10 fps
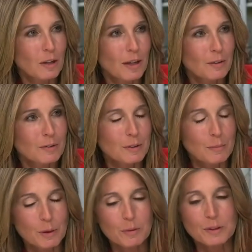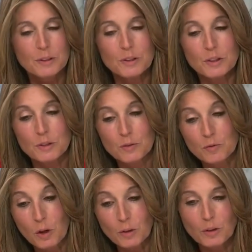out someone who isn't just
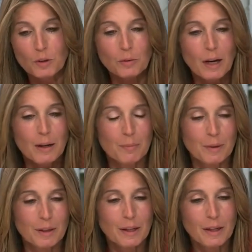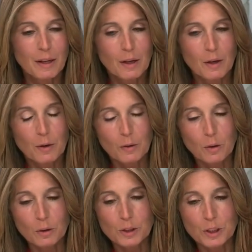far to the right, but
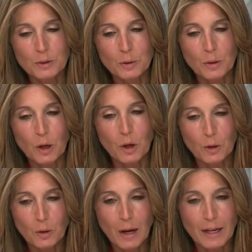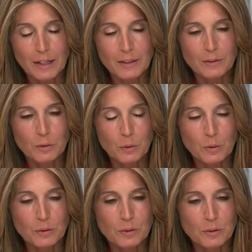lurching toward autocratic tools and